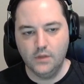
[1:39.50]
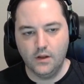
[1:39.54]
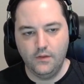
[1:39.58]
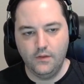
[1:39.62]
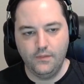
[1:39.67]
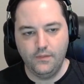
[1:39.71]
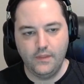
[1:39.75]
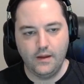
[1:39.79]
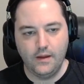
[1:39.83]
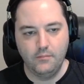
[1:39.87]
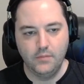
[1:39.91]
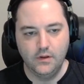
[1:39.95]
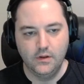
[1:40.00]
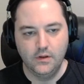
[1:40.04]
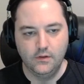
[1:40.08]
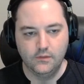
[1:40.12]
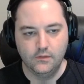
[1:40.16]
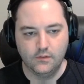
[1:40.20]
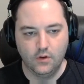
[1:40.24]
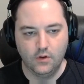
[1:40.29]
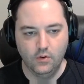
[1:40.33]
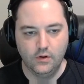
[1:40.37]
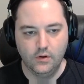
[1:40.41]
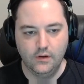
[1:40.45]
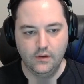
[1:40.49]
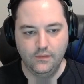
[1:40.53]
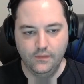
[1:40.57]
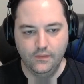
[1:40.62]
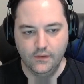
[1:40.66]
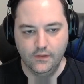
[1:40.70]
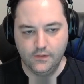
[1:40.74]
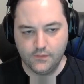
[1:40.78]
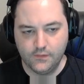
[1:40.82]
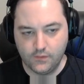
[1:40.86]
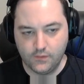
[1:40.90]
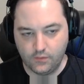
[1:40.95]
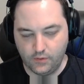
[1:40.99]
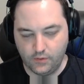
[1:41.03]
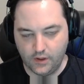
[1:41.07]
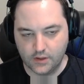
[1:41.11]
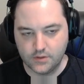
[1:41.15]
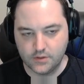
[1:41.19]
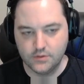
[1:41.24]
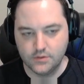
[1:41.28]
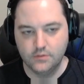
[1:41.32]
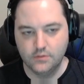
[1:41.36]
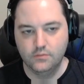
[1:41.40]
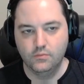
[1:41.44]
That means going in this
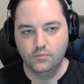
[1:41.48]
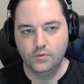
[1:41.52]
direction,